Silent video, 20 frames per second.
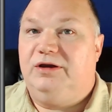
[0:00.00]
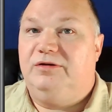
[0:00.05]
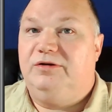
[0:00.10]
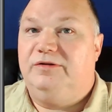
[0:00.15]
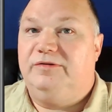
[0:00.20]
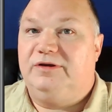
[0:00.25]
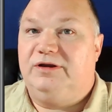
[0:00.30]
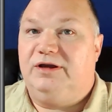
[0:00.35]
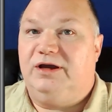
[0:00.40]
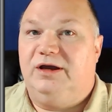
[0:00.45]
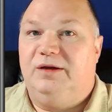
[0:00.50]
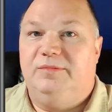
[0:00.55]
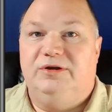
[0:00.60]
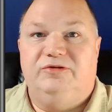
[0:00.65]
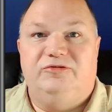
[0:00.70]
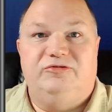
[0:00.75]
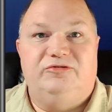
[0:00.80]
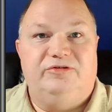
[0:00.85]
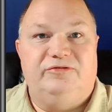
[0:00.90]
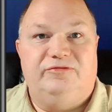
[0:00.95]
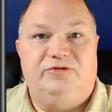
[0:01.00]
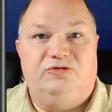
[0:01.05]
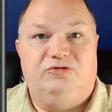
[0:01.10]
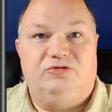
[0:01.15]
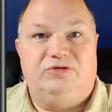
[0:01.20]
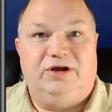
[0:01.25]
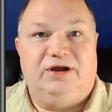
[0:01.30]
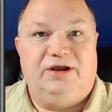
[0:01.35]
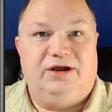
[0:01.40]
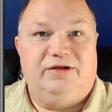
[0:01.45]
in the comments if you
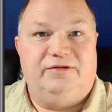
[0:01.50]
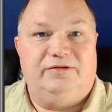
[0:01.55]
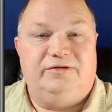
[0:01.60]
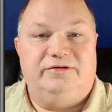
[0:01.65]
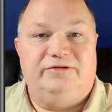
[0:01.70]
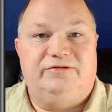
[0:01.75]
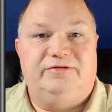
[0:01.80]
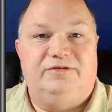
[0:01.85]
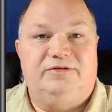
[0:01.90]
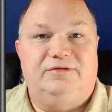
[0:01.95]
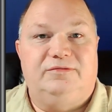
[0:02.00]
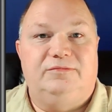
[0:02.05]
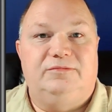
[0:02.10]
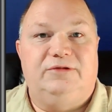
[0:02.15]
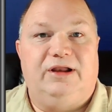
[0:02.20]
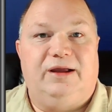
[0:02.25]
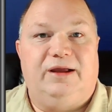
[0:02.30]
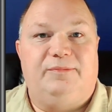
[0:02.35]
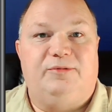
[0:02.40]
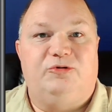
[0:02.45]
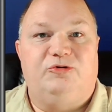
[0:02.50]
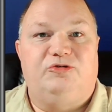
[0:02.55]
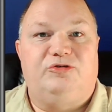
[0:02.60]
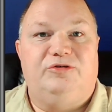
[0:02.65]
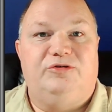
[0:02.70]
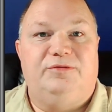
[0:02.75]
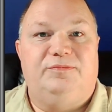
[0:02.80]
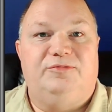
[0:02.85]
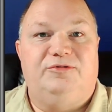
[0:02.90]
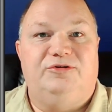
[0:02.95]
try out this
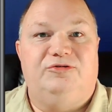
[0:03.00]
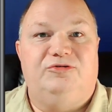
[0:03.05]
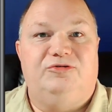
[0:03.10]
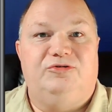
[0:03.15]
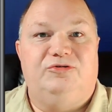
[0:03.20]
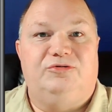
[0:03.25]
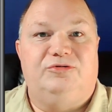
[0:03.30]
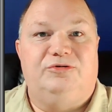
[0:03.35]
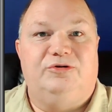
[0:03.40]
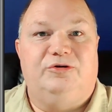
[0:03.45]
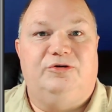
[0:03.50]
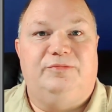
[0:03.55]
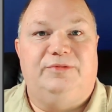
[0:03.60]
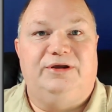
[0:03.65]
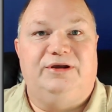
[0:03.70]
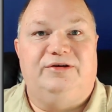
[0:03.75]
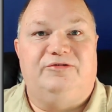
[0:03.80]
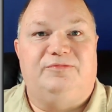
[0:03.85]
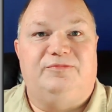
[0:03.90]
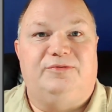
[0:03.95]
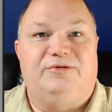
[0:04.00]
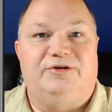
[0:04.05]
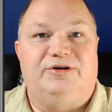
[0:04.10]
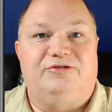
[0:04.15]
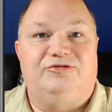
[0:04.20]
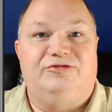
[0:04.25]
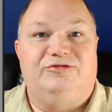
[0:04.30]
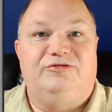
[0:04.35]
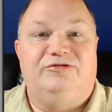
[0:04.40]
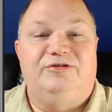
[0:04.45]
script in your OBS
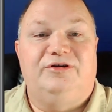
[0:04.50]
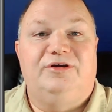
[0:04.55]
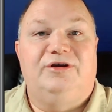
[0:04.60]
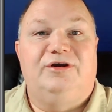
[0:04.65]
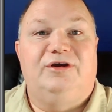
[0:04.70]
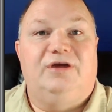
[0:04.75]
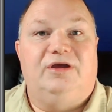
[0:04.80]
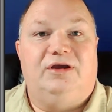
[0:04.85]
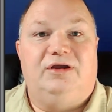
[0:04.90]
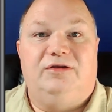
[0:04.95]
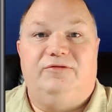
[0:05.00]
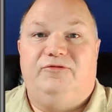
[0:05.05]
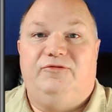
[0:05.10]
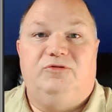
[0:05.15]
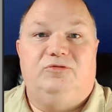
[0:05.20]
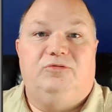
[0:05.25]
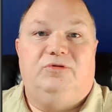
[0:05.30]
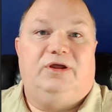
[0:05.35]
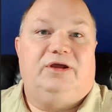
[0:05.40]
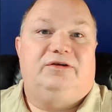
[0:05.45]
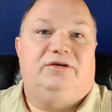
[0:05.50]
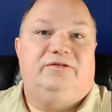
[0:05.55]
productions. And if you'd like to